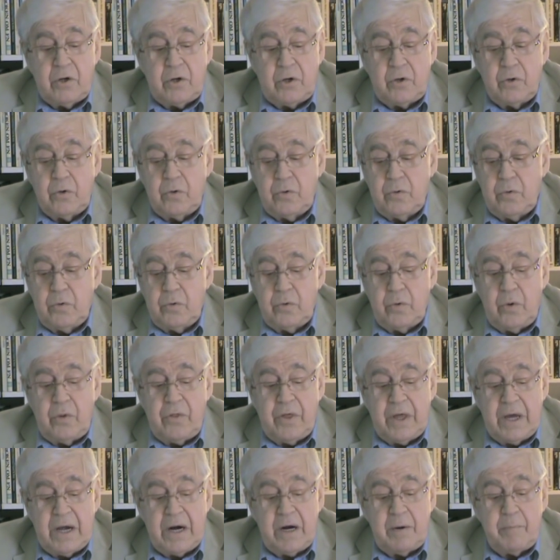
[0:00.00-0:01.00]
to
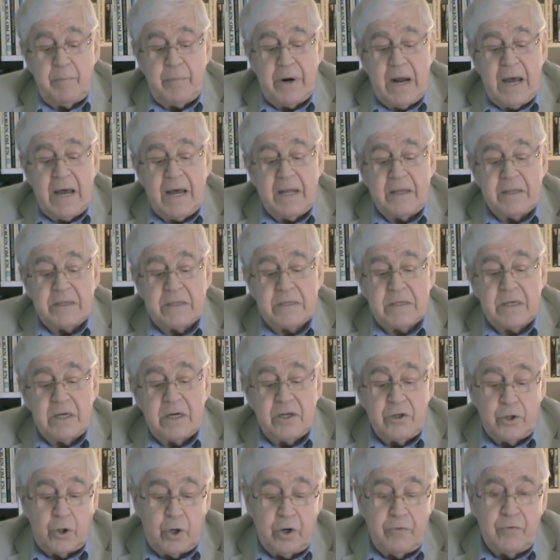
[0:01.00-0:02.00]
their brands,
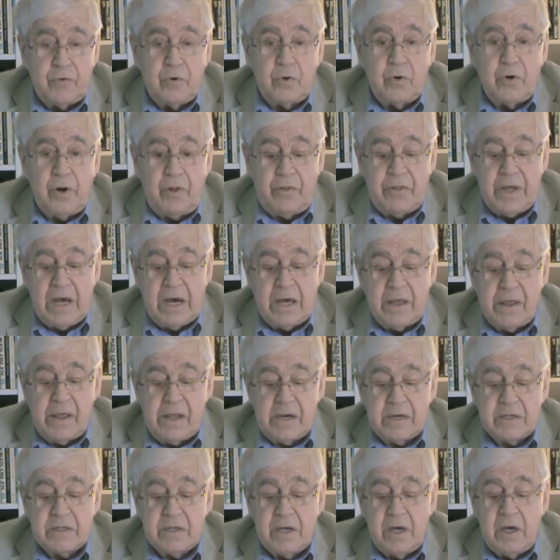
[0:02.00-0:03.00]
Darvon and the
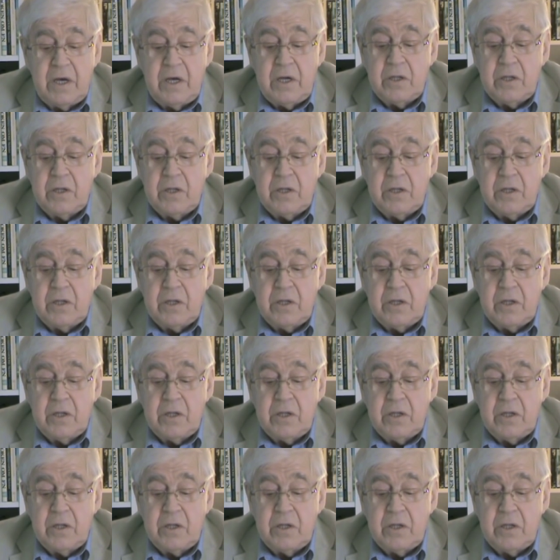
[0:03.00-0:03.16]
others,